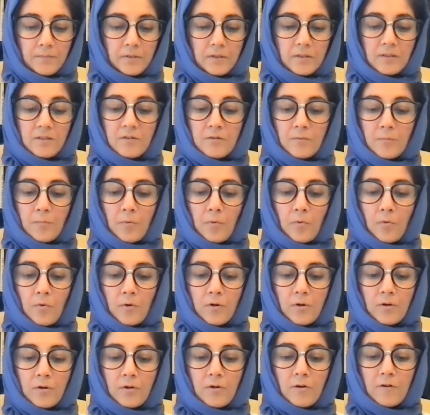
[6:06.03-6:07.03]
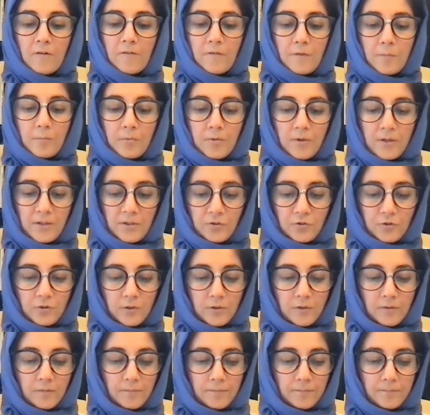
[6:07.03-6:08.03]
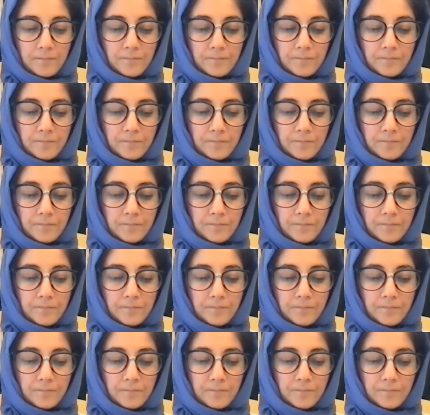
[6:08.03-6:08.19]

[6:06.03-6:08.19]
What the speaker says: the supporter of oppression.